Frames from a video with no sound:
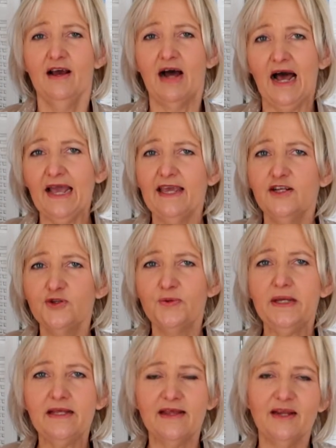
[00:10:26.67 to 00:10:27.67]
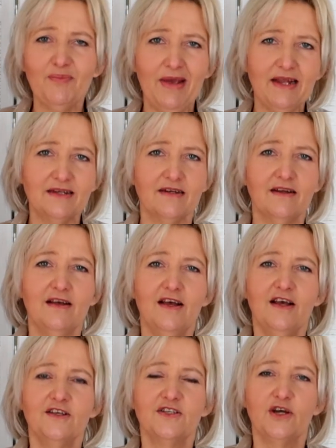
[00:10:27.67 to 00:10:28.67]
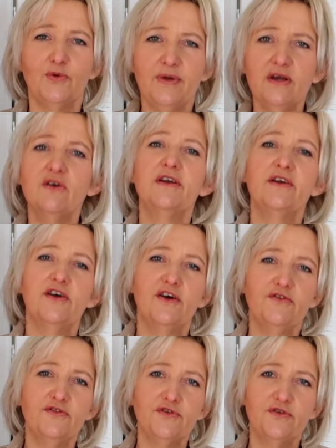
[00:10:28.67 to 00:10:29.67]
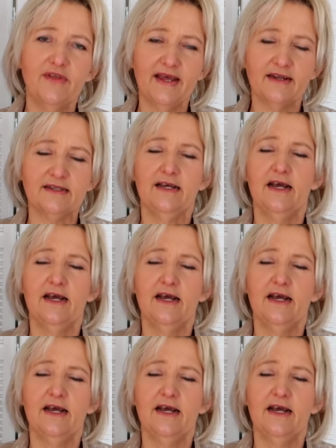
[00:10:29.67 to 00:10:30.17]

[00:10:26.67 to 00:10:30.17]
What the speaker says: I can tweak that pattern. So we are going to go through that.